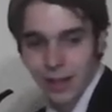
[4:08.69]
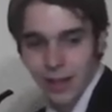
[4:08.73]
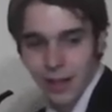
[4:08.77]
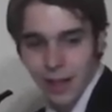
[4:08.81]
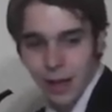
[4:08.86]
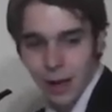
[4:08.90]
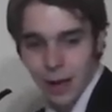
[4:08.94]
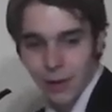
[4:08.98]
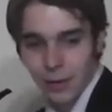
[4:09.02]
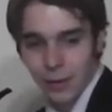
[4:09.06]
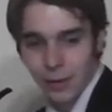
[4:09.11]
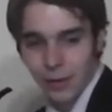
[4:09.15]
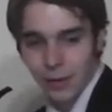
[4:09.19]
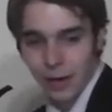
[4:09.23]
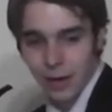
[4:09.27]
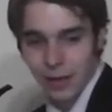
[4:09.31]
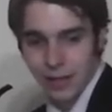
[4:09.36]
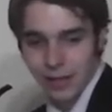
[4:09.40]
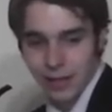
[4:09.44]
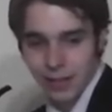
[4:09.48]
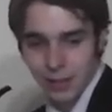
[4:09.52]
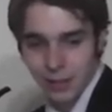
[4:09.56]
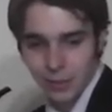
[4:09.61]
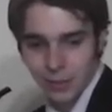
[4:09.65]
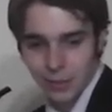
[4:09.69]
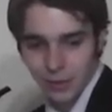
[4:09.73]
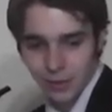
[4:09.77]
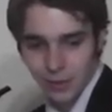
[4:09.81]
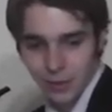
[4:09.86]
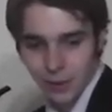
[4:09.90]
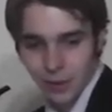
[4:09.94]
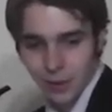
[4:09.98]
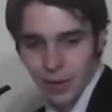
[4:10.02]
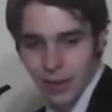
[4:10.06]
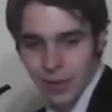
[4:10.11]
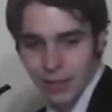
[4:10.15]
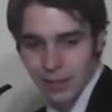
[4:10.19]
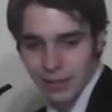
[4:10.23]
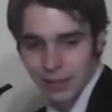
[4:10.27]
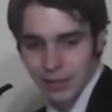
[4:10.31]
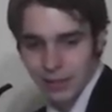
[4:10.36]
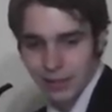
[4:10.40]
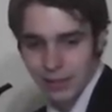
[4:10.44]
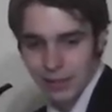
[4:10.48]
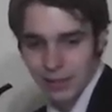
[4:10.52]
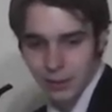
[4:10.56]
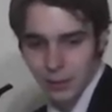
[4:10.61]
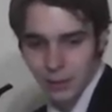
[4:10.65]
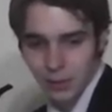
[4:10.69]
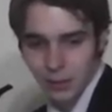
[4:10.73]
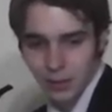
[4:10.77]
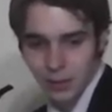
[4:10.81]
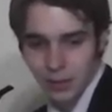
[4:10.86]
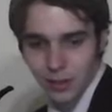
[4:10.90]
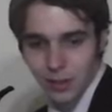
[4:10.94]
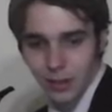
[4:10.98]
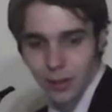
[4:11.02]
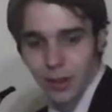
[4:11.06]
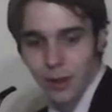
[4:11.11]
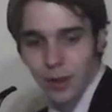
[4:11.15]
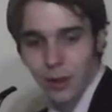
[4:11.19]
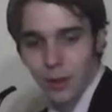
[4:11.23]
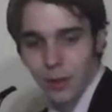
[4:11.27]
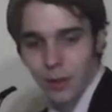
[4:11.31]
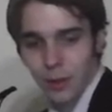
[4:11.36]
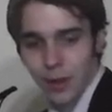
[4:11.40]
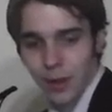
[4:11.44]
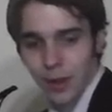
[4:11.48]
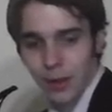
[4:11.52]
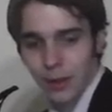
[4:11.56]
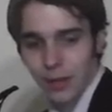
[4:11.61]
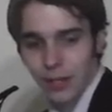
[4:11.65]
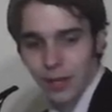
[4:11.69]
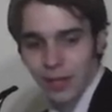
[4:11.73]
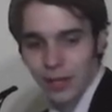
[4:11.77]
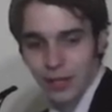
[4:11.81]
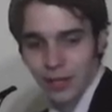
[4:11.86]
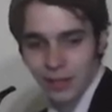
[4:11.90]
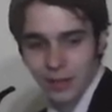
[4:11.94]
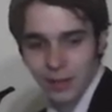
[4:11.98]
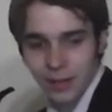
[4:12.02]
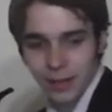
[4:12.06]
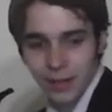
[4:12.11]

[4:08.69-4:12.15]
However, as they observe the losses, they switch to the lower payout deck.